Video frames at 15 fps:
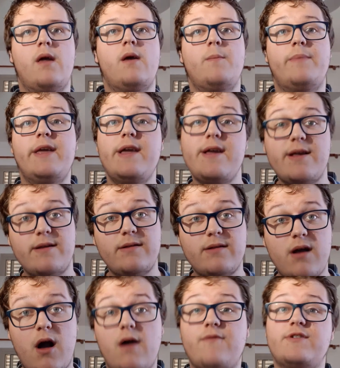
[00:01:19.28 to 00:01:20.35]
being
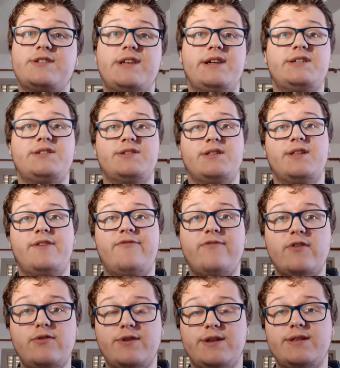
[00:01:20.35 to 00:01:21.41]
conversationally
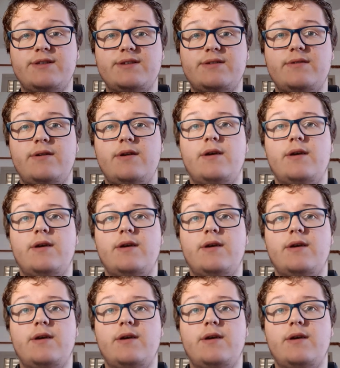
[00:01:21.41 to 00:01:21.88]
fluent,